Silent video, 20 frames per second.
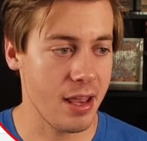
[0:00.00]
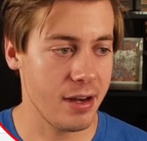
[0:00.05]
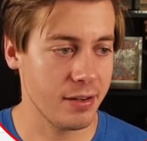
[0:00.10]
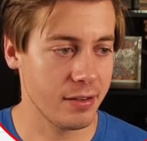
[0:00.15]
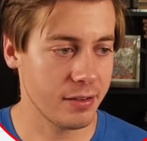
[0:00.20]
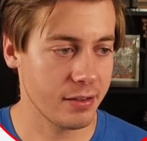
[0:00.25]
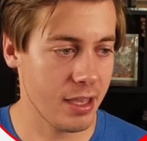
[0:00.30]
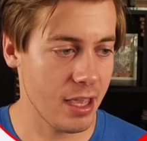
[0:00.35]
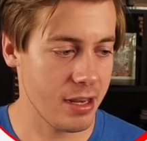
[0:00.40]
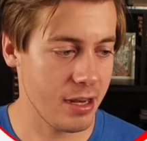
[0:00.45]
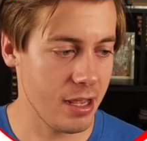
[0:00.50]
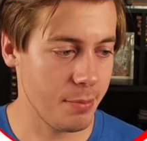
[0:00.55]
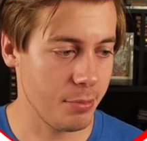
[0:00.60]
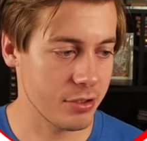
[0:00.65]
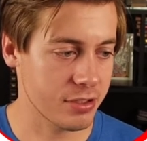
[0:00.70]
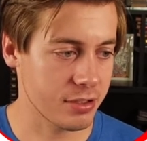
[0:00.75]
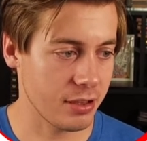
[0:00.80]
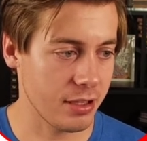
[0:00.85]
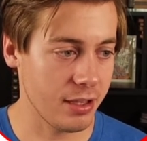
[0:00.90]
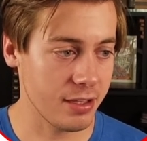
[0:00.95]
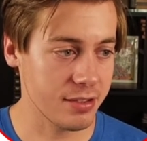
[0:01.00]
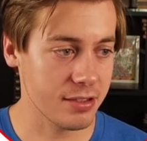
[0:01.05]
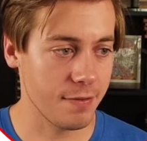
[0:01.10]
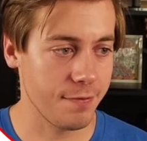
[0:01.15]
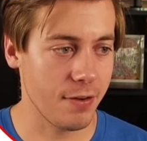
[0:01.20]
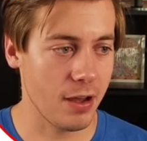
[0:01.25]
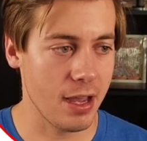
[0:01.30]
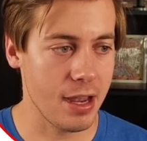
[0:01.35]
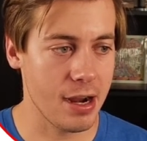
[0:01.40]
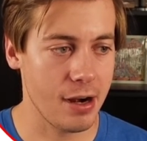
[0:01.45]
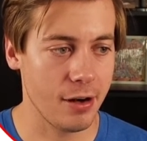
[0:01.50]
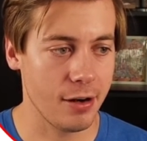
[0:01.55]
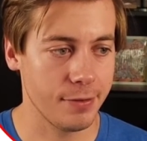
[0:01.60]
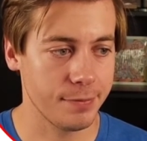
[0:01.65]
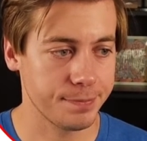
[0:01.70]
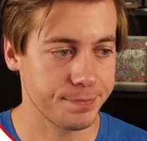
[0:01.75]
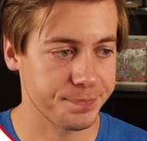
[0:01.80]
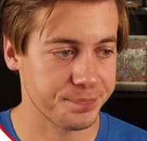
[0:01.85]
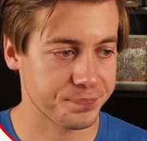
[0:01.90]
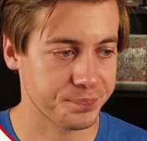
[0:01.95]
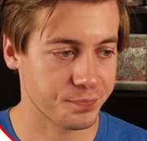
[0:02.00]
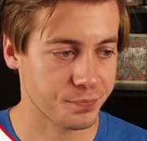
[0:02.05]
N, K-neighbors classifier.